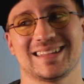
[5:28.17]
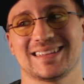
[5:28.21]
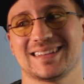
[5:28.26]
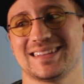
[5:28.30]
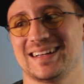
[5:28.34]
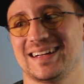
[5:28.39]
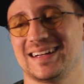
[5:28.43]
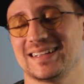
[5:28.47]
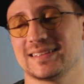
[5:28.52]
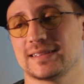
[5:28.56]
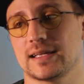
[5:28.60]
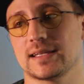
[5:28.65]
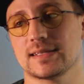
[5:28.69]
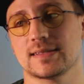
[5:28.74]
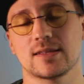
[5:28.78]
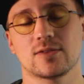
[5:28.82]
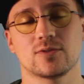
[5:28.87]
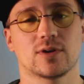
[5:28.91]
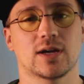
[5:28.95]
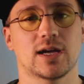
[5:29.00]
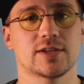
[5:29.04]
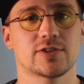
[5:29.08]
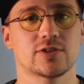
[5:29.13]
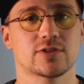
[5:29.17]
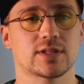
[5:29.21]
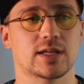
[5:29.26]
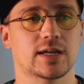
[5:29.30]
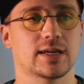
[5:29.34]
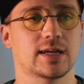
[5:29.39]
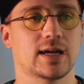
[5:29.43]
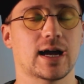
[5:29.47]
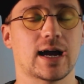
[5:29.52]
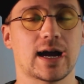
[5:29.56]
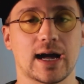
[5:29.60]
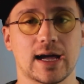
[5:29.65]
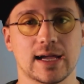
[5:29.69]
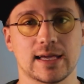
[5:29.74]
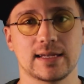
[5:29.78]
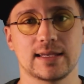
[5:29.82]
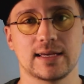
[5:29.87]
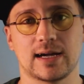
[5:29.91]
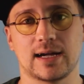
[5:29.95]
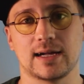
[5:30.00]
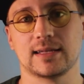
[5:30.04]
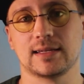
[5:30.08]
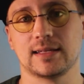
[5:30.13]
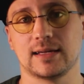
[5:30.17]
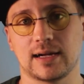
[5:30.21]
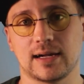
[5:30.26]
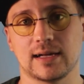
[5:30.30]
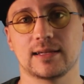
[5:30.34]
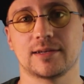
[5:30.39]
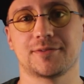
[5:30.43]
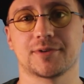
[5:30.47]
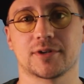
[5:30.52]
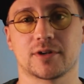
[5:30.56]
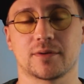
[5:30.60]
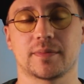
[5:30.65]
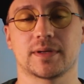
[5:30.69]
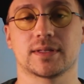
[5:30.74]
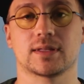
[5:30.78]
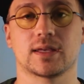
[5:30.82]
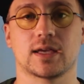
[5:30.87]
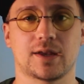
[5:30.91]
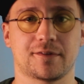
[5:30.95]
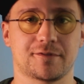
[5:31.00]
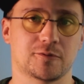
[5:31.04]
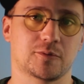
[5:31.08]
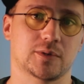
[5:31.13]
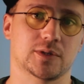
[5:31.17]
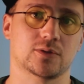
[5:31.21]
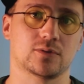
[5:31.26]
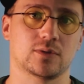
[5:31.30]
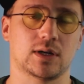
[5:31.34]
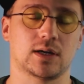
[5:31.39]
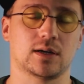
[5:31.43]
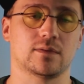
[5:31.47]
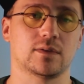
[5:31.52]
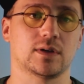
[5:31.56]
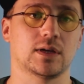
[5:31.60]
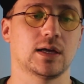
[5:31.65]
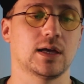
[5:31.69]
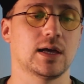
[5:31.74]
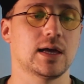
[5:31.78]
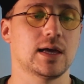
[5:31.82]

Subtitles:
that is education that I highly, highly, highly recommend everyone to have.